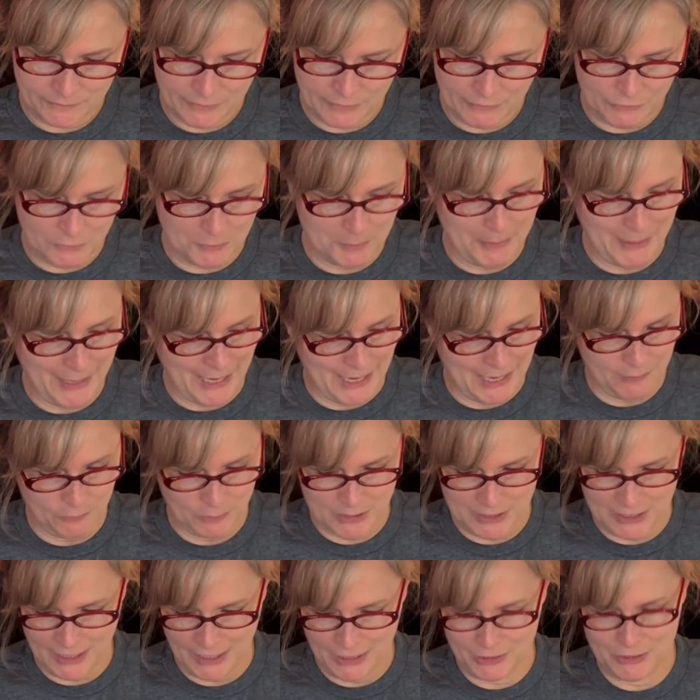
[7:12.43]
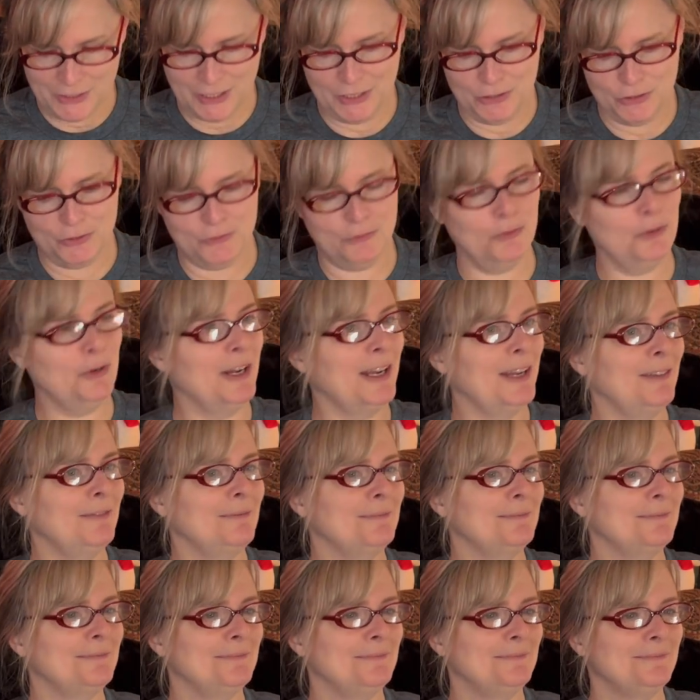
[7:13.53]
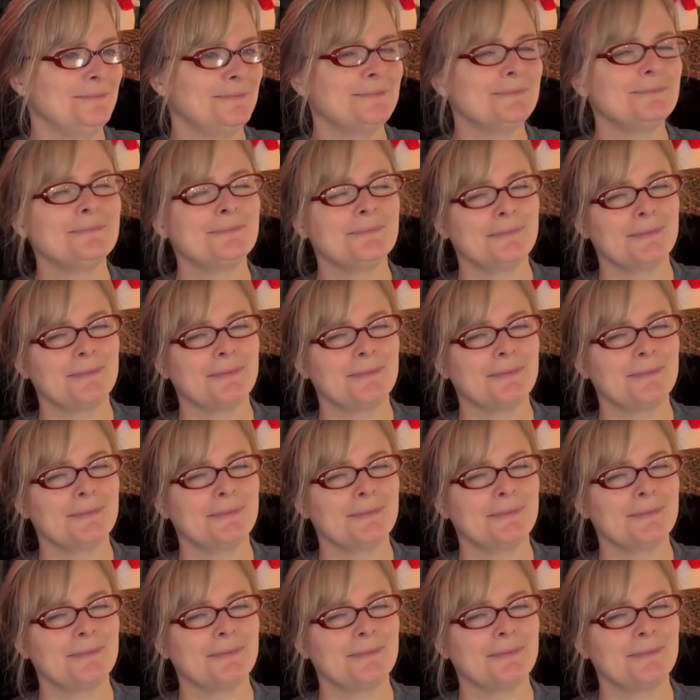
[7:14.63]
From Pat, retired teacher 40. Oh, Pat.